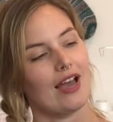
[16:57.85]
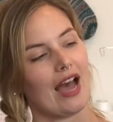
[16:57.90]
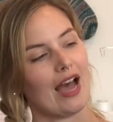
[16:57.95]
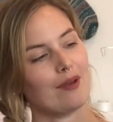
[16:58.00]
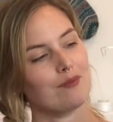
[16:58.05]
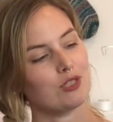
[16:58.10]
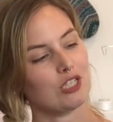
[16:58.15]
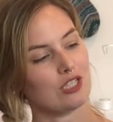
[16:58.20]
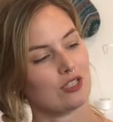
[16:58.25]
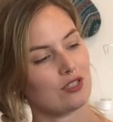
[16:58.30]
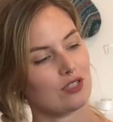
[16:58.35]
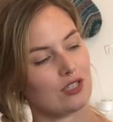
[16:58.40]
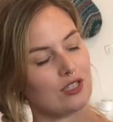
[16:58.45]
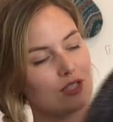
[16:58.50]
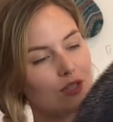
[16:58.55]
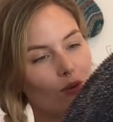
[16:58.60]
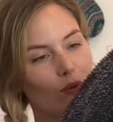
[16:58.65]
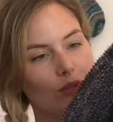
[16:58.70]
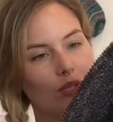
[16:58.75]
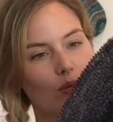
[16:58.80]
I'm just
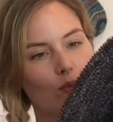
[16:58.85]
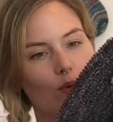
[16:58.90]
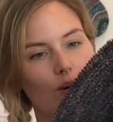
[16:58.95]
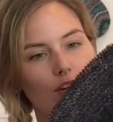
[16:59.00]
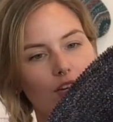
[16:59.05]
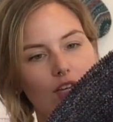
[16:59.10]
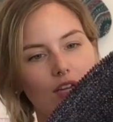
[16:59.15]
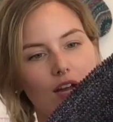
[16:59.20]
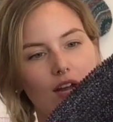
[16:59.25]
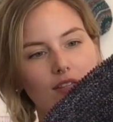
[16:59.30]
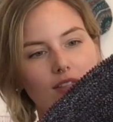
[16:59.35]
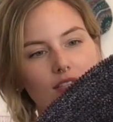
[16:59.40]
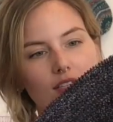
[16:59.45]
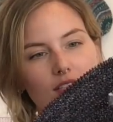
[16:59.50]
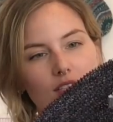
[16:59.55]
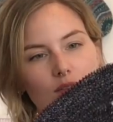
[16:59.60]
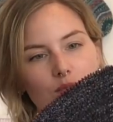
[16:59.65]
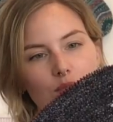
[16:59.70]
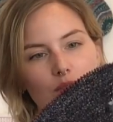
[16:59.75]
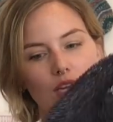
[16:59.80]
slowly working on
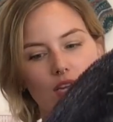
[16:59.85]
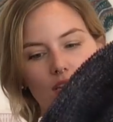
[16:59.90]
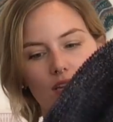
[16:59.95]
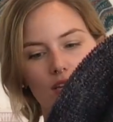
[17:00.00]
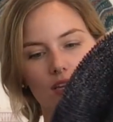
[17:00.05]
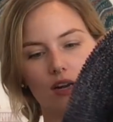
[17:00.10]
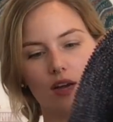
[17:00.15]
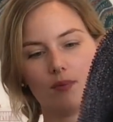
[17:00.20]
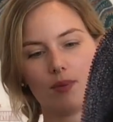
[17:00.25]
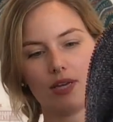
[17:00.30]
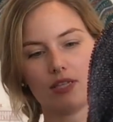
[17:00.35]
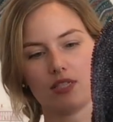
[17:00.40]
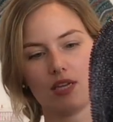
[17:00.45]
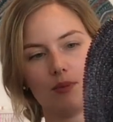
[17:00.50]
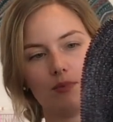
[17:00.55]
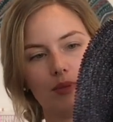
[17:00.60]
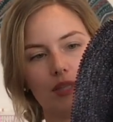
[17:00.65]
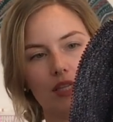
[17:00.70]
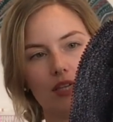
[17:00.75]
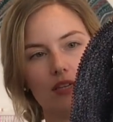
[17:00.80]
this and picking it up as
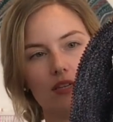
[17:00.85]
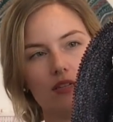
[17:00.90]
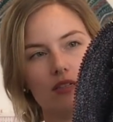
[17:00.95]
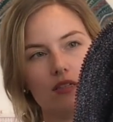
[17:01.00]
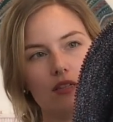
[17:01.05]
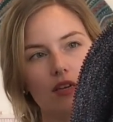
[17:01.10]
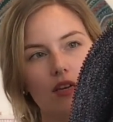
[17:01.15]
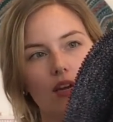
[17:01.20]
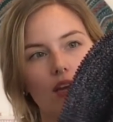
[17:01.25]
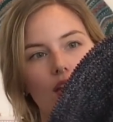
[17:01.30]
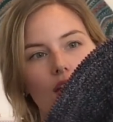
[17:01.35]
I please.